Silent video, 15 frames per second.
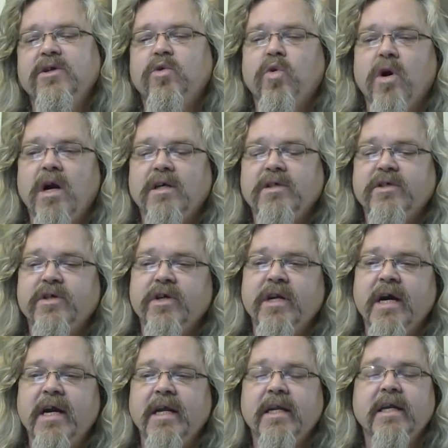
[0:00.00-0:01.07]
across the
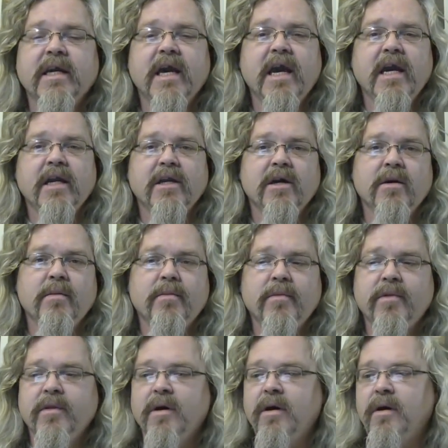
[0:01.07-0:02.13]
United Kingdom.
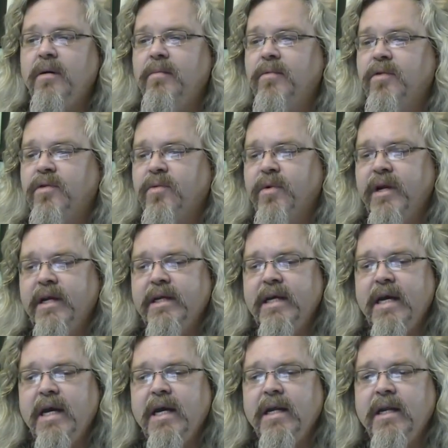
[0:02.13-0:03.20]
Um, three
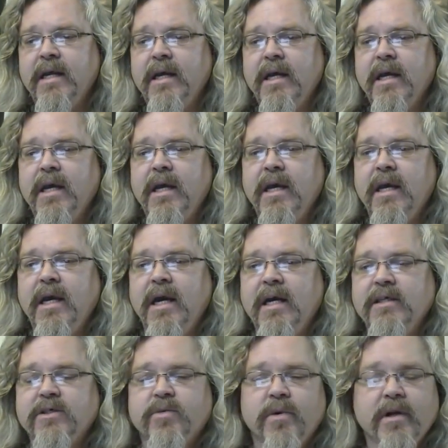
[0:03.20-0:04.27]
dead. And I
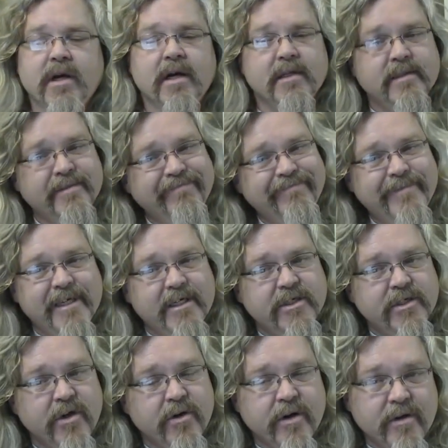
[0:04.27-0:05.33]
just want to touch
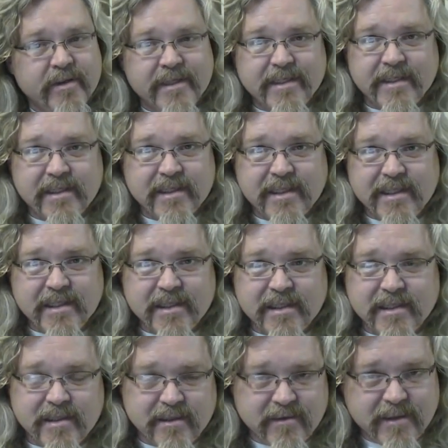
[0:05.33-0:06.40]
note on this these
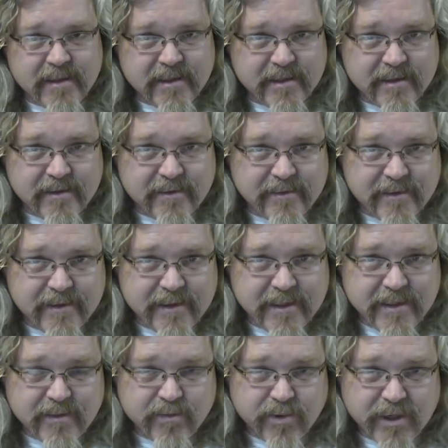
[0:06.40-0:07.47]

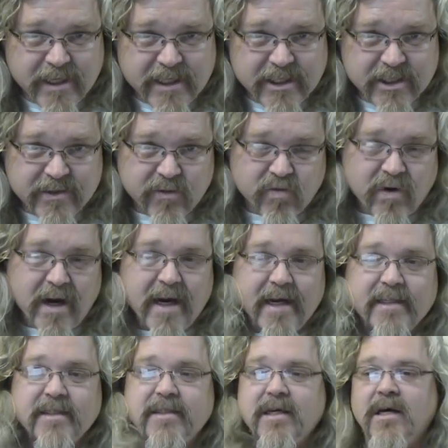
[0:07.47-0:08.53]
these British
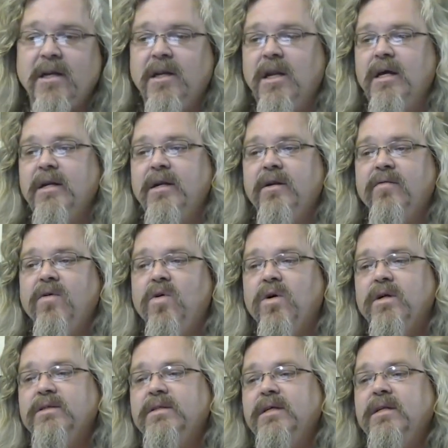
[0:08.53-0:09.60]
riots, uh, London, of
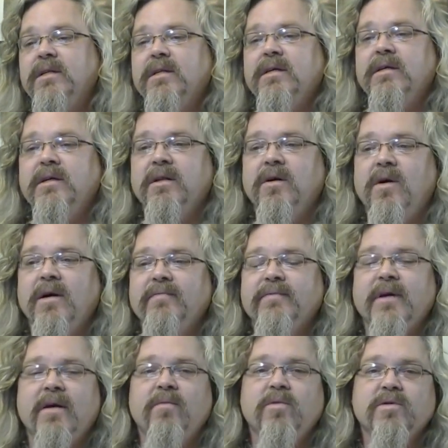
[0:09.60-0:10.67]
course, and you know I,
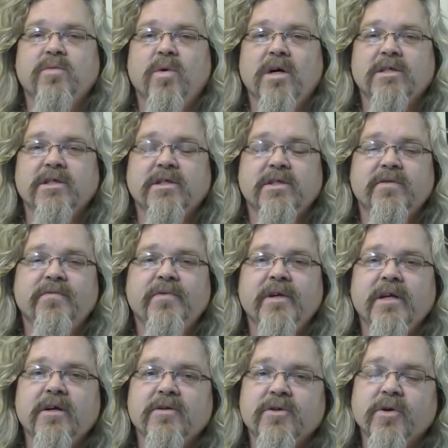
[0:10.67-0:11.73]
I was watching some
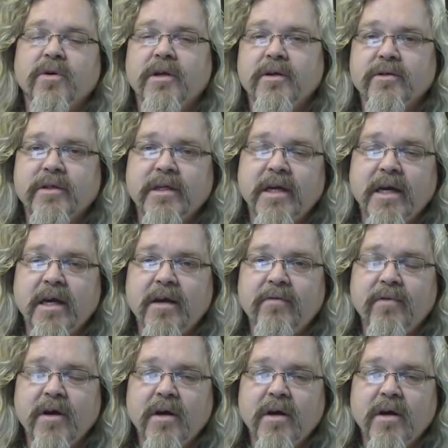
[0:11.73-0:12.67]
videos earlier today of